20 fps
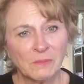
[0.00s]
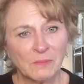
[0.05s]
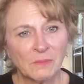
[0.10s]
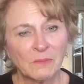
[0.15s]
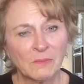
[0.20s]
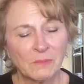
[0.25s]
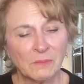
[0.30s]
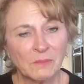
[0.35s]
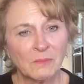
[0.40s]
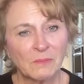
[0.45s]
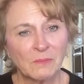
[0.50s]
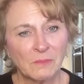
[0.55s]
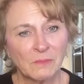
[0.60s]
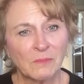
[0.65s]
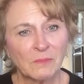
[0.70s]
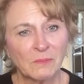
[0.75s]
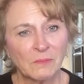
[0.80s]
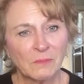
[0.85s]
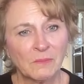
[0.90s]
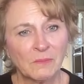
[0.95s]

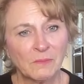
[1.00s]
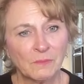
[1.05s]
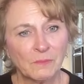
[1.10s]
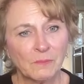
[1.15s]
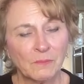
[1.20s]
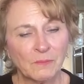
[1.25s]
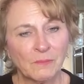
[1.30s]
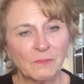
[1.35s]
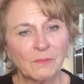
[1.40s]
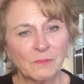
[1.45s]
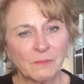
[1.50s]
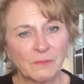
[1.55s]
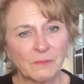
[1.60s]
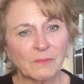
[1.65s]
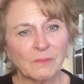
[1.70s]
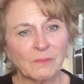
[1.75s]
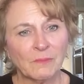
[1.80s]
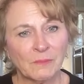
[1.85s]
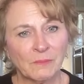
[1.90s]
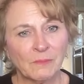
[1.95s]

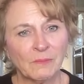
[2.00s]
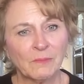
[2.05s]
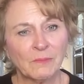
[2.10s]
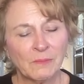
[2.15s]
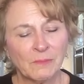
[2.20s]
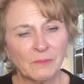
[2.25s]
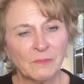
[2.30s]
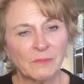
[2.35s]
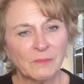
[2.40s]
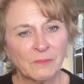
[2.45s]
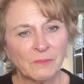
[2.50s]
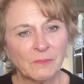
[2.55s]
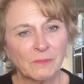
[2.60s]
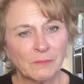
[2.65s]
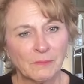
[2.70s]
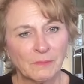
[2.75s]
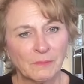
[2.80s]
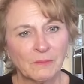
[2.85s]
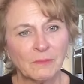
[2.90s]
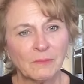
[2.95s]

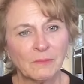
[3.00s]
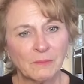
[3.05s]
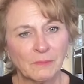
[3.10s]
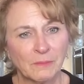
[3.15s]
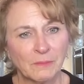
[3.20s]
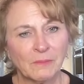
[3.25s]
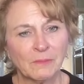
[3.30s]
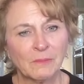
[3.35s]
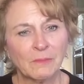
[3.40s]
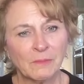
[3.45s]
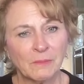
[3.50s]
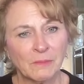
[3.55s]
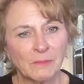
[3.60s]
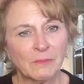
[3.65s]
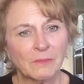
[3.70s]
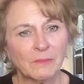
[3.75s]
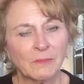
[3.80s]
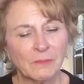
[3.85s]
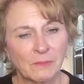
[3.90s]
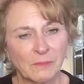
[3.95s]

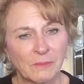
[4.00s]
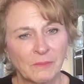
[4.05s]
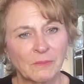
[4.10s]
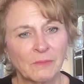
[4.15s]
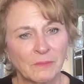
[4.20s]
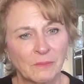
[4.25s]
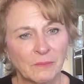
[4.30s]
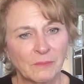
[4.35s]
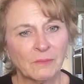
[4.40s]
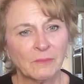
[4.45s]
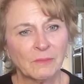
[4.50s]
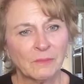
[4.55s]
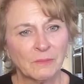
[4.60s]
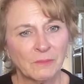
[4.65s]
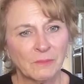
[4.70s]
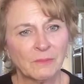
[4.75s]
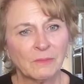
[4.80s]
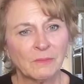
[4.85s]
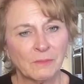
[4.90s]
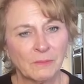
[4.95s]

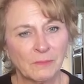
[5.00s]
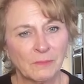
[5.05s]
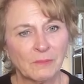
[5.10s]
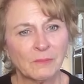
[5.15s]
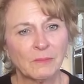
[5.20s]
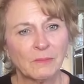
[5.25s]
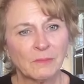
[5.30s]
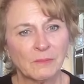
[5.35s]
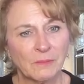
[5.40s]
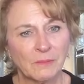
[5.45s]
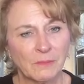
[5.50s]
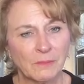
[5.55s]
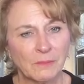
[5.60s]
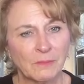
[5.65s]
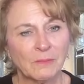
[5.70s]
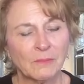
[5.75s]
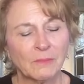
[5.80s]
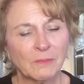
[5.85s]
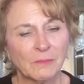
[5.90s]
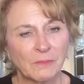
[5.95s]

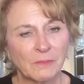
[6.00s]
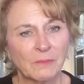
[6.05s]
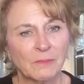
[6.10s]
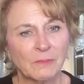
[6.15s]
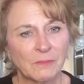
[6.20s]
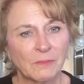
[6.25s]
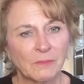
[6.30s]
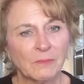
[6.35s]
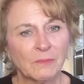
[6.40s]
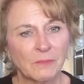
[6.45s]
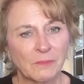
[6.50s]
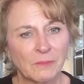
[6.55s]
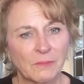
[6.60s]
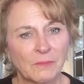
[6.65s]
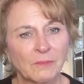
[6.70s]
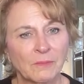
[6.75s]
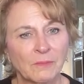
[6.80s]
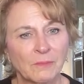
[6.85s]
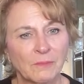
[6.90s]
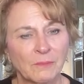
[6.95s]

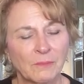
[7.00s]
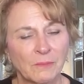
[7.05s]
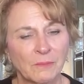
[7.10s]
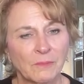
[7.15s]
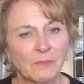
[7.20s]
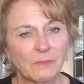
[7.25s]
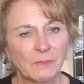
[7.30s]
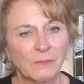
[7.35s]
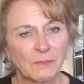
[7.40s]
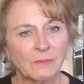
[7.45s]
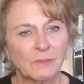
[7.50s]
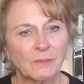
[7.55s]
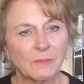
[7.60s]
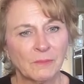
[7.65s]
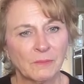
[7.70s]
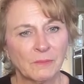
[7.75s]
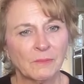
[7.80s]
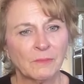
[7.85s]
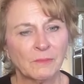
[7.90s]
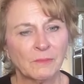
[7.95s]
[no speech]